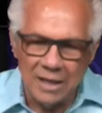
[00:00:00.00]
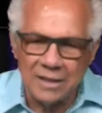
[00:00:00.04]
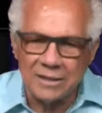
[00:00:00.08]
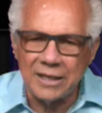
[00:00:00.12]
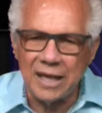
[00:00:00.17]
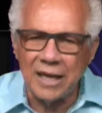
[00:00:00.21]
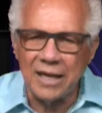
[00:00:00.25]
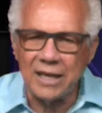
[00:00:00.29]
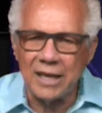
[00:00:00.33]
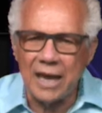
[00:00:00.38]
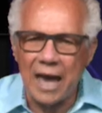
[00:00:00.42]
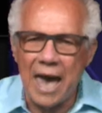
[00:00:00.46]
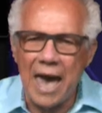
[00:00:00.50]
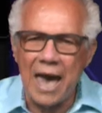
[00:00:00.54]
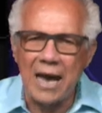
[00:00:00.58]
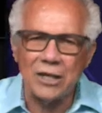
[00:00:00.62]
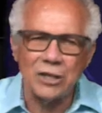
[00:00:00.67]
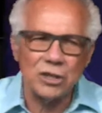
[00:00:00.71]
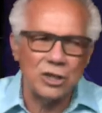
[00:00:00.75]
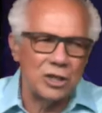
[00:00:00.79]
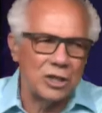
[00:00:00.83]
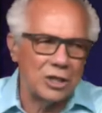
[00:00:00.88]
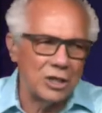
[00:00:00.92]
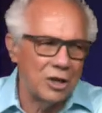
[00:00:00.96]
Take
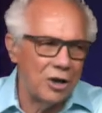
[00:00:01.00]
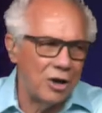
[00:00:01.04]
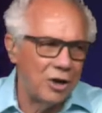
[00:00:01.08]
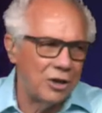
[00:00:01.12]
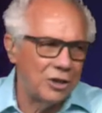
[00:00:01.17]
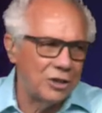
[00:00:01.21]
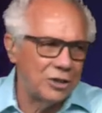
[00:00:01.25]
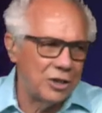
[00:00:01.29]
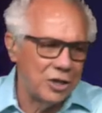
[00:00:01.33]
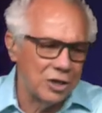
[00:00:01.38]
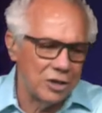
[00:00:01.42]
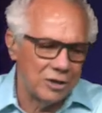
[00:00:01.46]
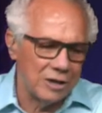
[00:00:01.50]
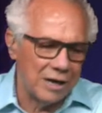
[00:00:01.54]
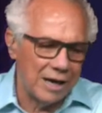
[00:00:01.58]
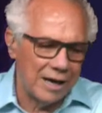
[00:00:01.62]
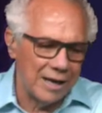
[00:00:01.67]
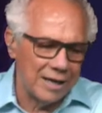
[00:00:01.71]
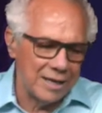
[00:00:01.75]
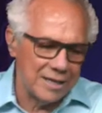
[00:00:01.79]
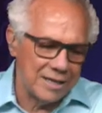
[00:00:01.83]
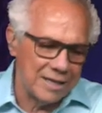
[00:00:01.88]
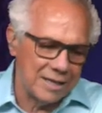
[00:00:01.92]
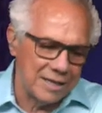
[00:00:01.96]
action on your
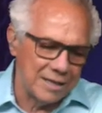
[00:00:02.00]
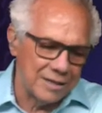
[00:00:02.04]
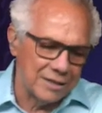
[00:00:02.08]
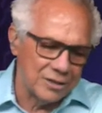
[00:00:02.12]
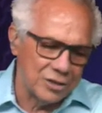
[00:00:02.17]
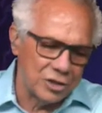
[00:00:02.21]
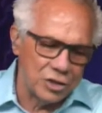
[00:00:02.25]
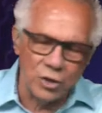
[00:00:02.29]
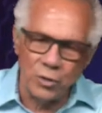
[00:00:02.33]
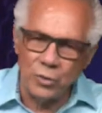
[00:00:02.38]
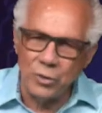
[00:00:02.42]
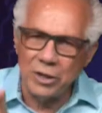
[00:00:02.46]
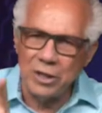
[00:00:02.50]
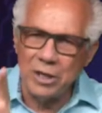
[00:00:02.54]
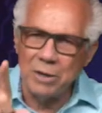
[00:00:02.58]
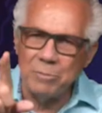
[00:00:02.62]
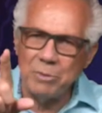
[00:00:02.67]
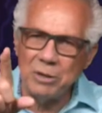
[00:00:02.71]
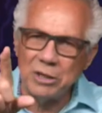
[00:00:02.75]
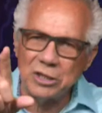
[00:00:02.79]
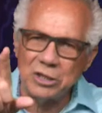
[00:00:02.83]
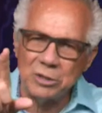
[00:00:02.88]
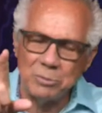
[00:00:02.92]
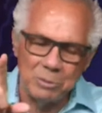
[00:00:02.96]
ideas. Doing your
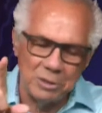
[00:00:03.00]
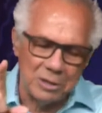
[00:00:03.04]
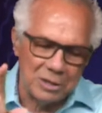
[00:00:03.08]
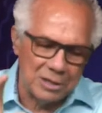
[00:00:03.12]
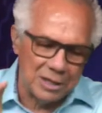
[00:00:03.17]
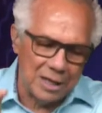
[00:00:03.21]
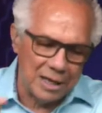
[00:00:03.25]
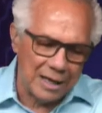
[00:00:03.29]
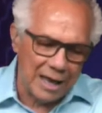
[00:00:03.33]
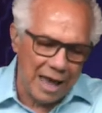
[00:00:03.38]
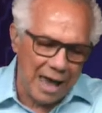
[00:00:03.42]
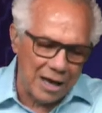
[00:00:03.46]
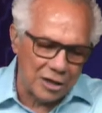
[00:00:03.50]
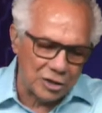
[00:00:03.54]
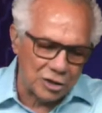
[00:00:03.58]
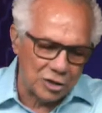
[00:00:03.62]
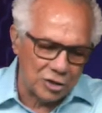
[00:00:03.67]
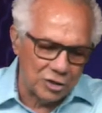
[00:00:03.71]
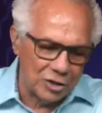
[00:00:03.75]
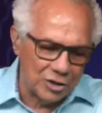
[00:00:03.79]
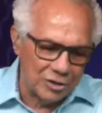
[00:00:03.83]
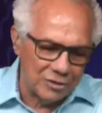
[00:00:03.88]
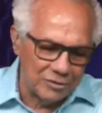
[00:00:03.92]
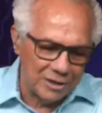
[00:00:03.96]
best means take
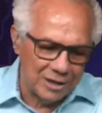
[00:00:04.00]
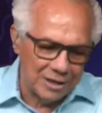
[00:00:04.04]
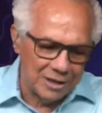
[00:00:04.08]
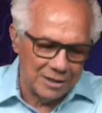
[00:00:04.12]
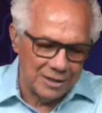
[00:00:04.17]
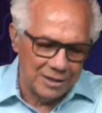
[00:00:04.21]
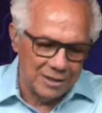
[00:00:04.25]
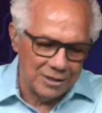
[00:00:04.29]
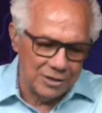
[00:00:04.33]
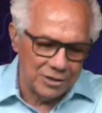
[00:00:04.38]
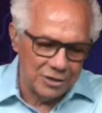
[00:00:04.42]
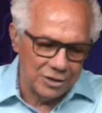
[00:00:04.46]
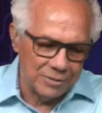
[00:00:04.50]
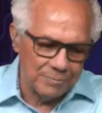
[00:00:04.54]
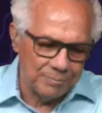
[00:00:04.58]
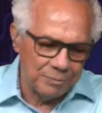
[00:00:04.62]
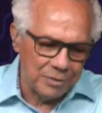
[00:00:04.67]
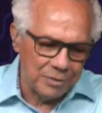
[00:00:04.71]
action on your ideas.